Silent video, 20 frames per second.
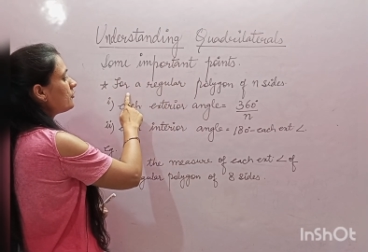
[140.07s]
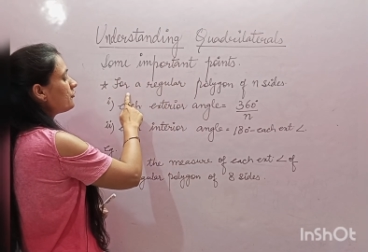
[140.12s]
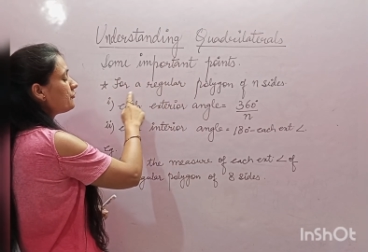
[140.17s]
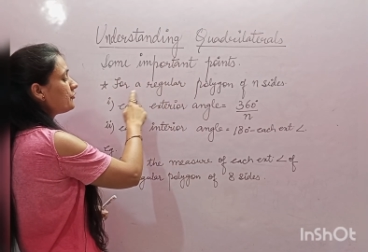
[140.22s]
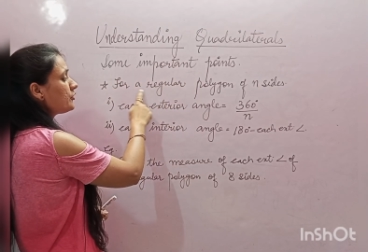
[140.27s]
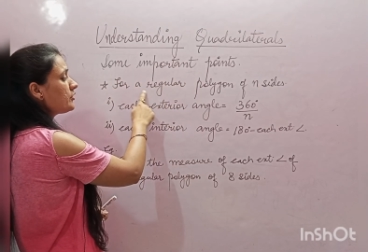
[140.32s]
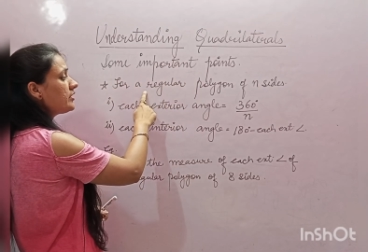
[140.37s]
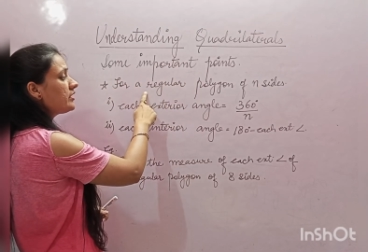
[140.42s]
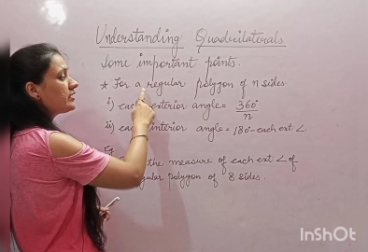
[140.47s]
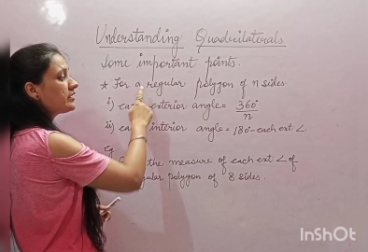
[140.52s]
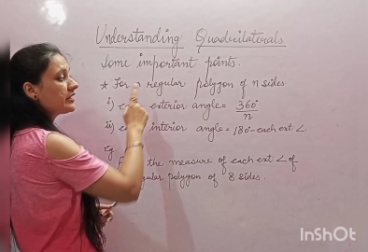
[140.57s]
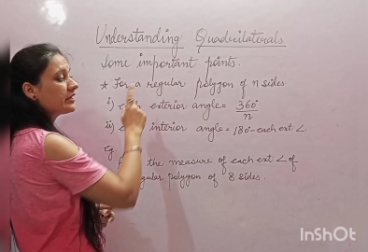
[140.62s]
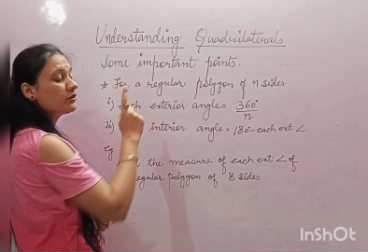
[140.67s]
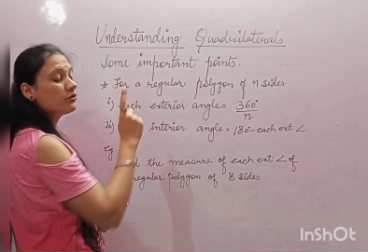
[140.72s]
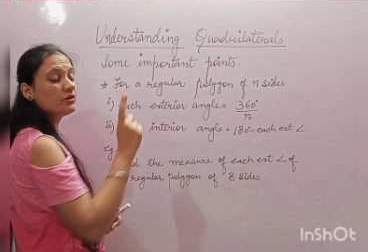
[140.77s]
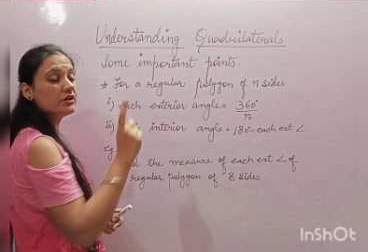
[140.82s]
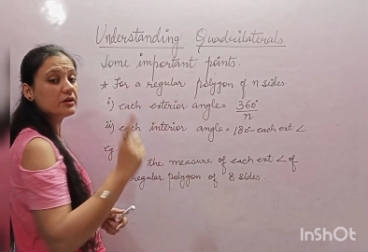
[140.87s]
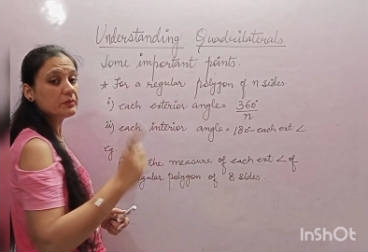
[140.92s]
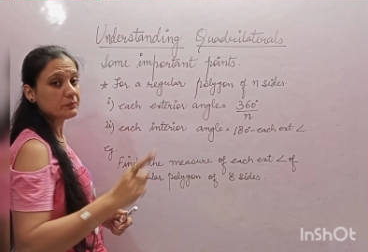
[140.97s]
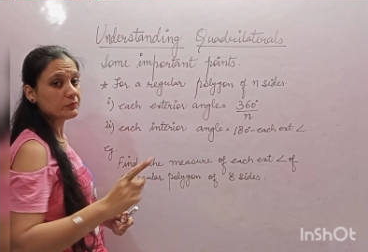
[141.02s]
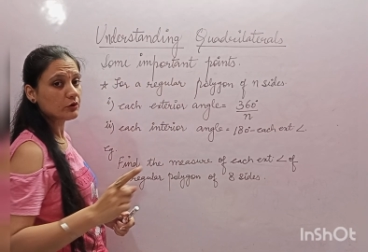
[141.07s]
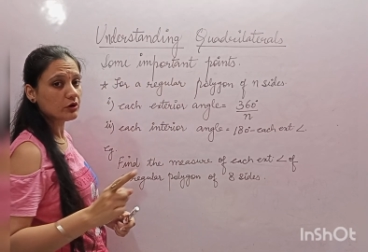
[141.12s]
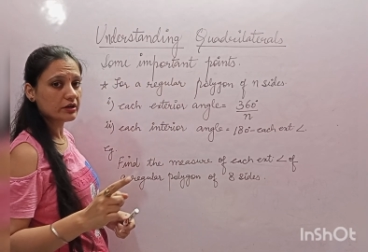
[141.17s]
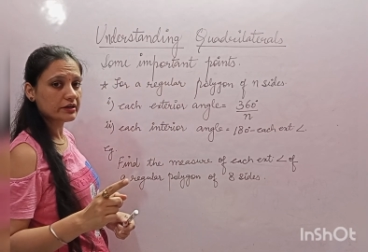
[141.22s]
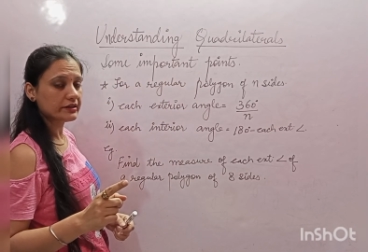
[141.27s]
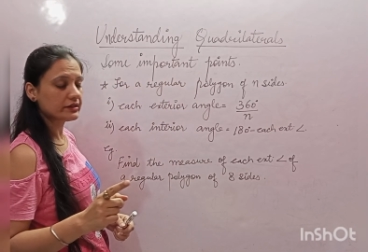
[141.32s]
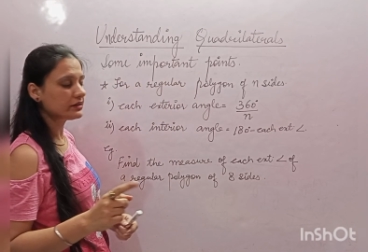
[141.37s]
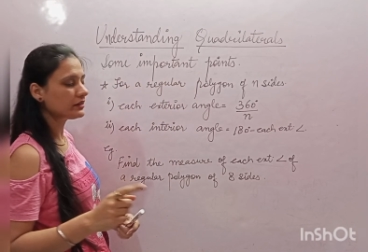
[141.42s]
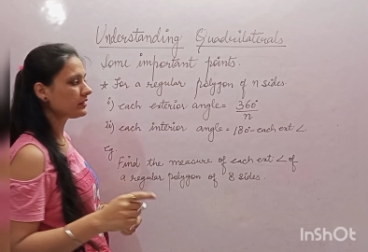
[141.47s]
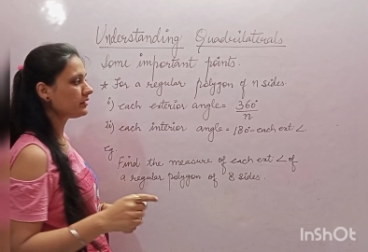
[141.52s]
for a regular
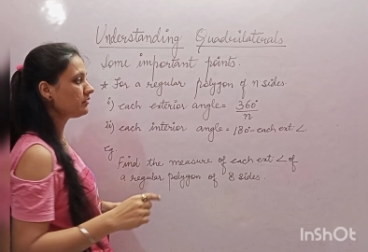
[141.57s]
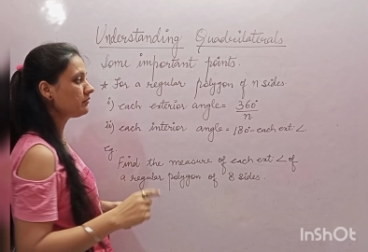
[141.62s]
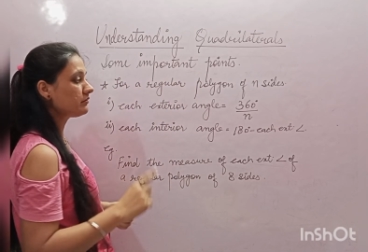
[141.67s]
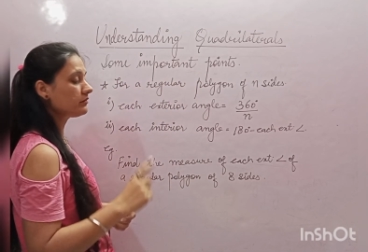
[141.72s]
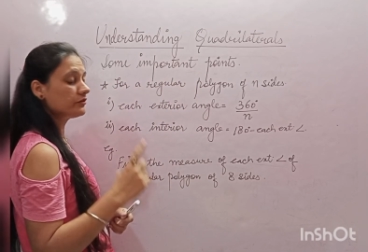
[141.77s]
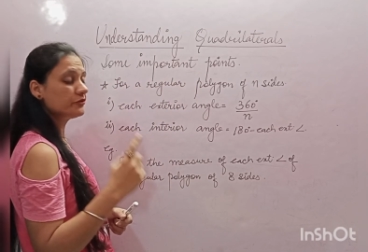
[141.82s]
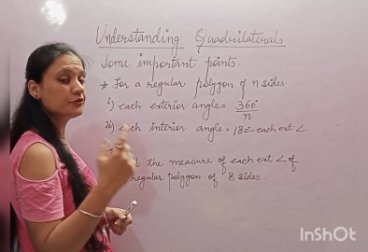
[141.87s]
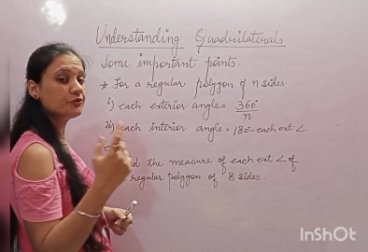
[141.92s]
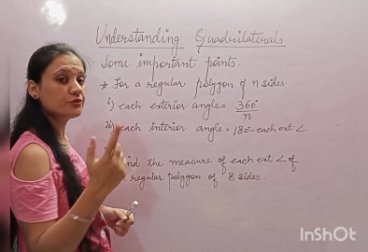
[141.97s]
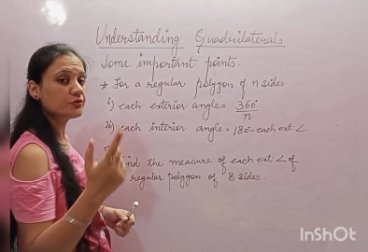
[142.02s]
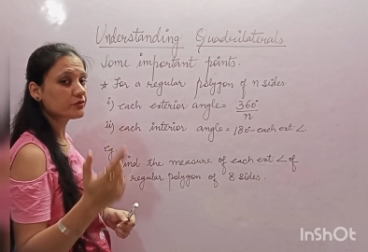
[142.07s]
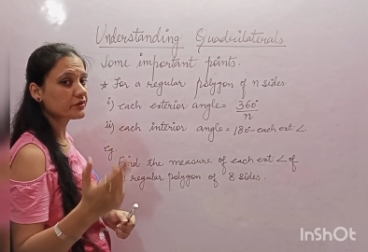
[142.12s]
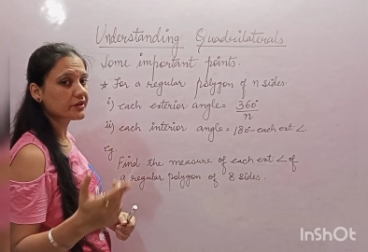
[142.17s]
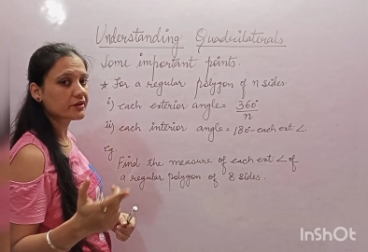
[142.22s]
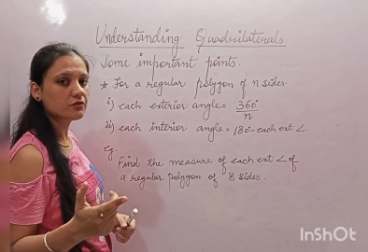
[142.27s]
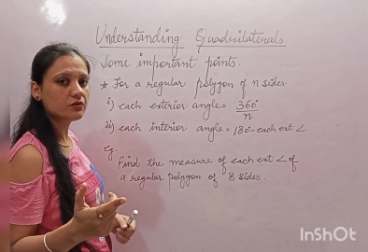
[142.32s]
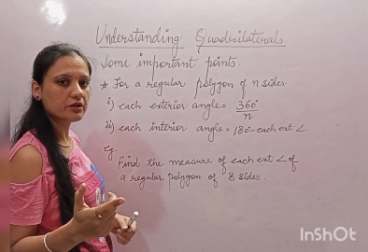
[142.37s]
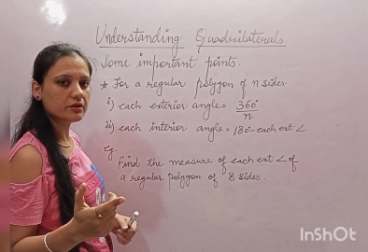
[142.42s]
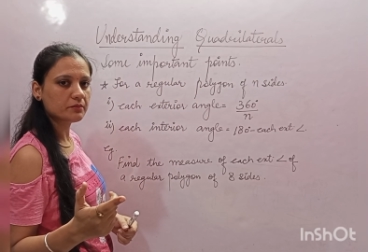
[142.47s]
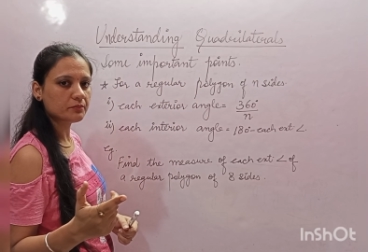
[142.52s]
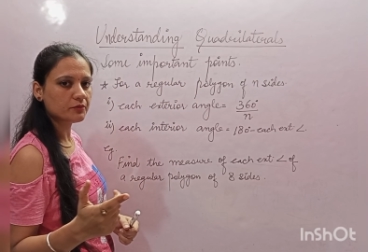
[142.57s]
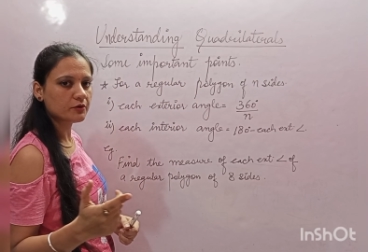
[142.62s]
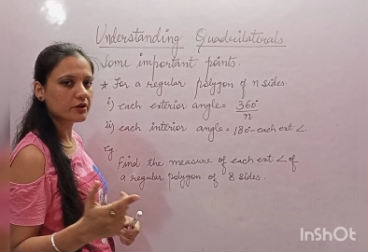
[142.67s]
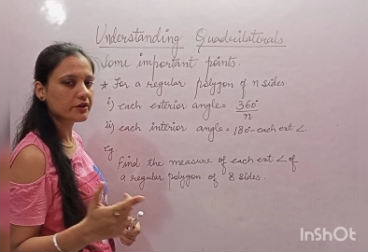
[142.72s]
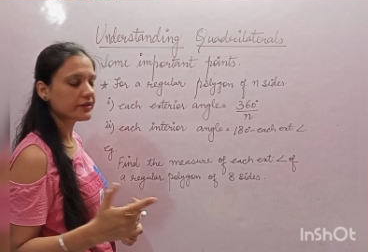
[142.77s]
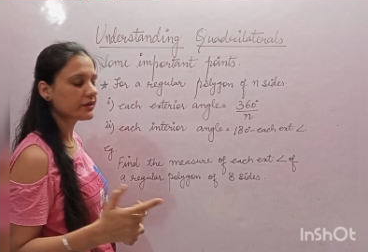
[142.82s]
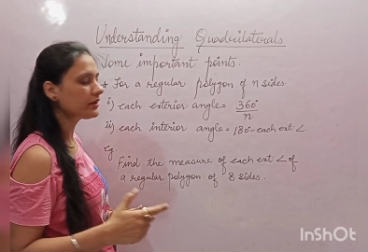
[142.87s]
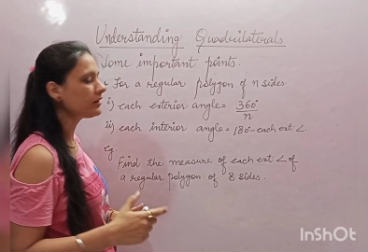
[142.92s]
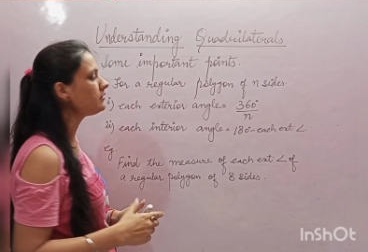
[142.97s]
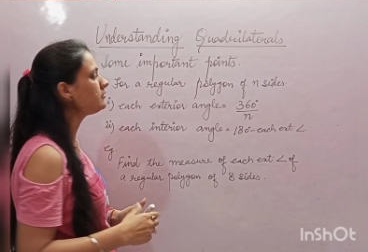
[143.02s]
polygon, you know regular
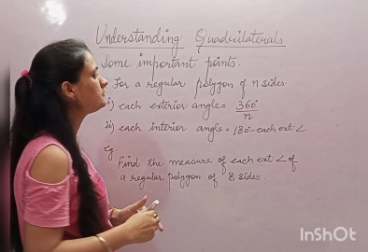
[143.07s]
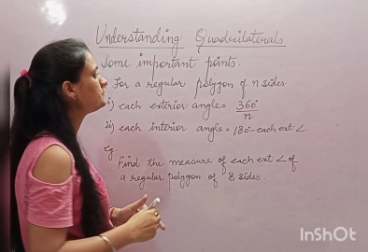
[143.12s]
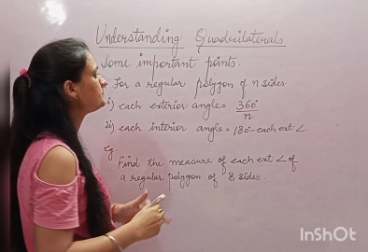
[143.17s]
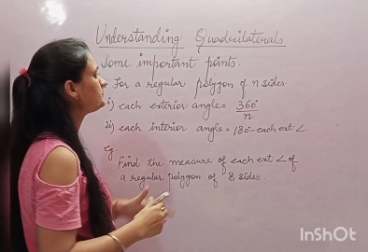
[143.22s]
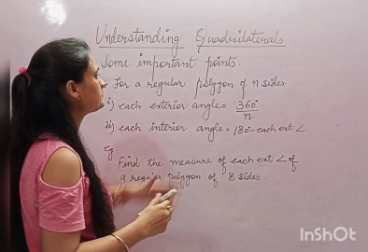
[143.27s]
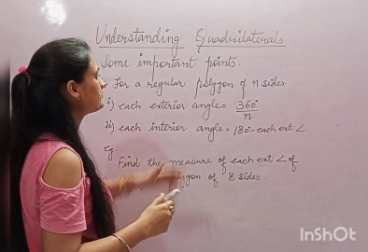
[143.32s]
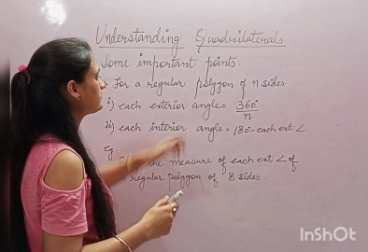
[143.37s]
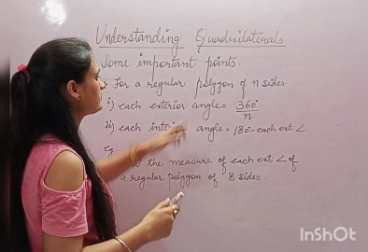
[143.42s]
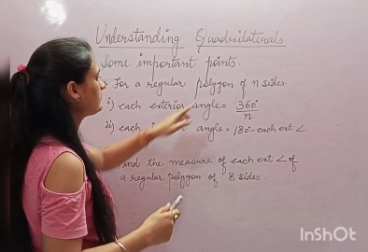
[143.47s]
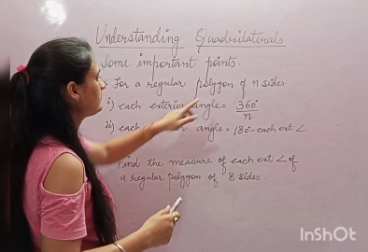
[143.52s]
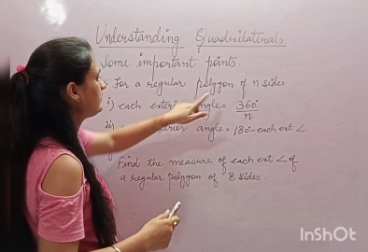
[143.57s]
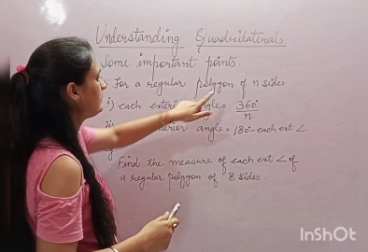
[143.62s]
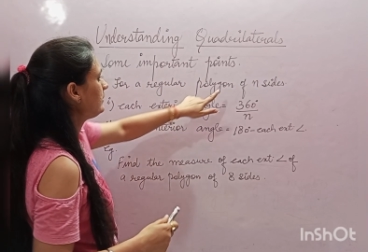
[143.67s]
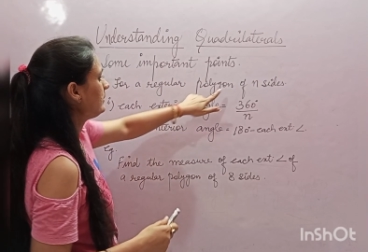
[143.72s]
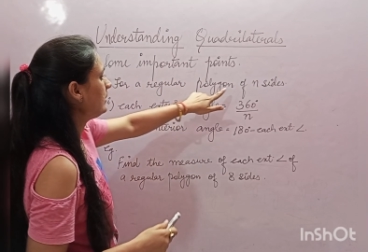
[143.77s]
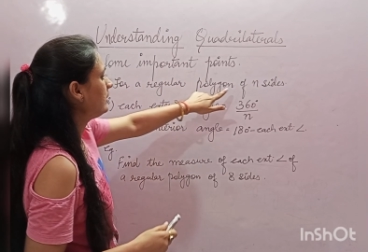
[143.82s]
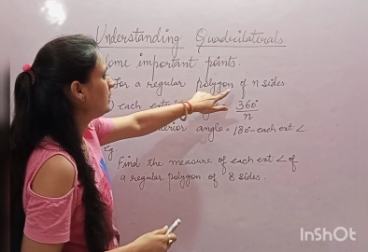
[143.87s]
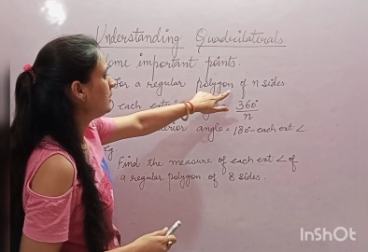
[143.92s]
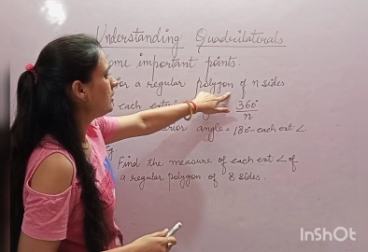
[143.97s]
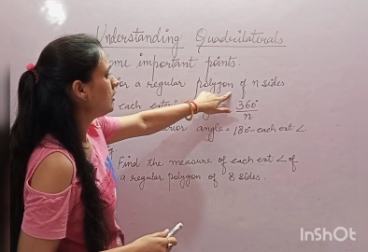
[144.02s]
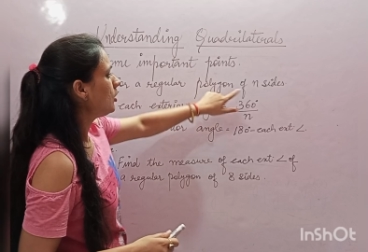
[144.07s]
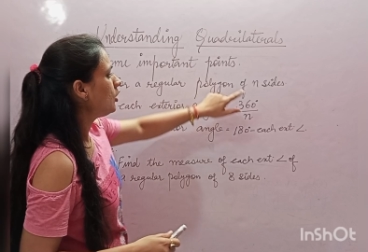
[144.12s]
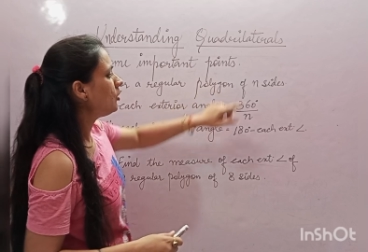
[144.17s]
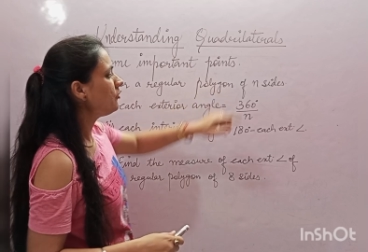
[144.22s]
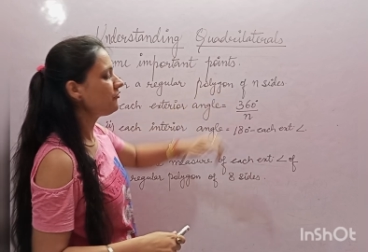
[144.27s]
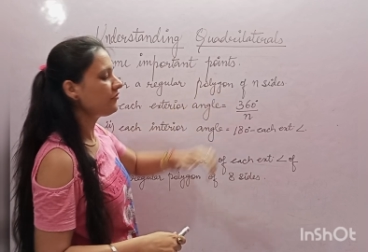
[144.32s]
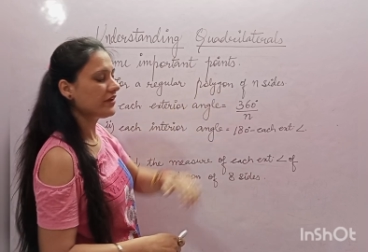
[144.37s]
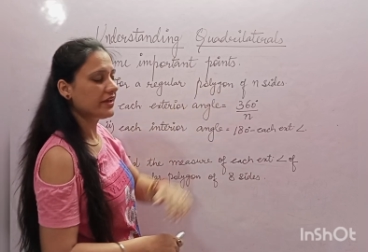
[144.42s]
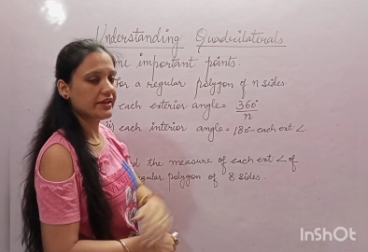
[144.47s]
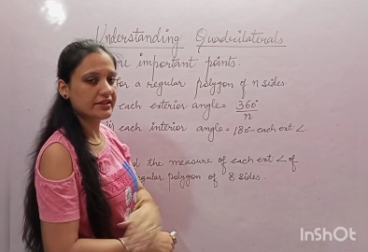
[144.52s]
polygon
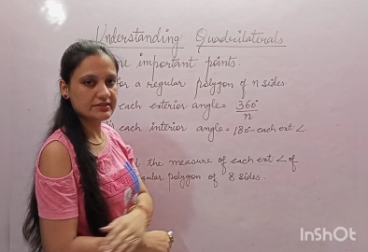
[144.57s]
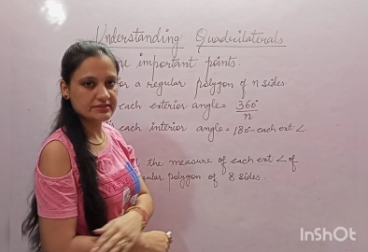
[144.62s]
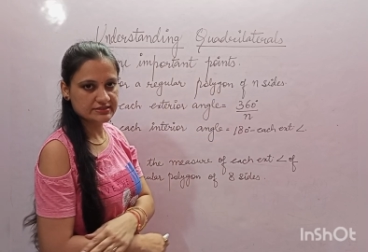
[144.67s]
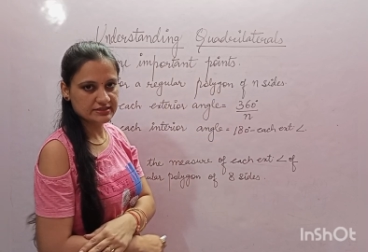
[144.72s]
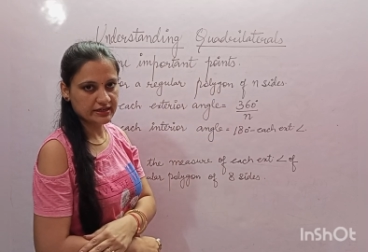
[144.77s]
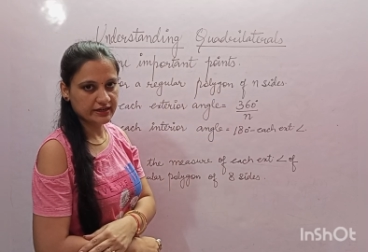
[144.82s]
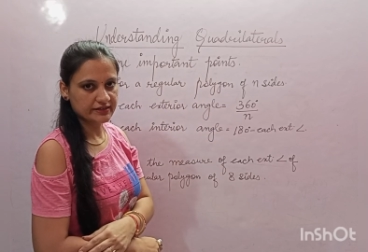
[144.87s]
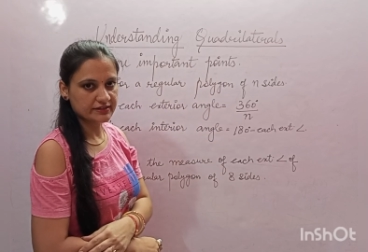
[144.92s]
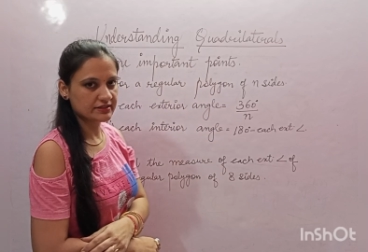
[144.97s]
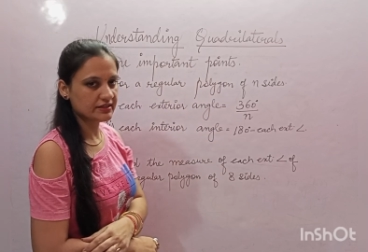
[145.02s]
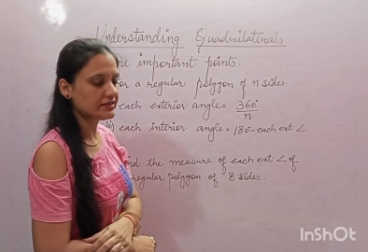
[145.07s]
of n side.